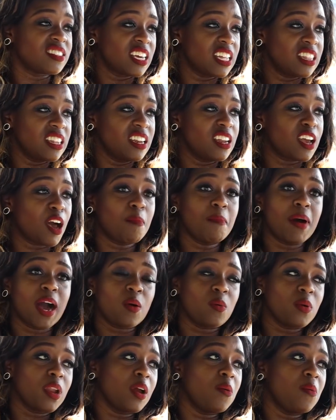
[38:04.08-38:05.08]
and then come
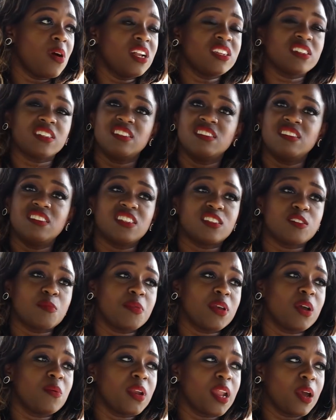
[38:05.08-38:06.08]
back when I want and
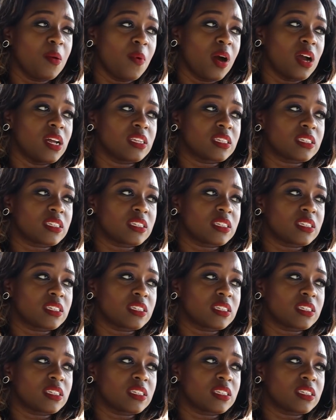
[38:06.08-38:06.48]
disappear when I want.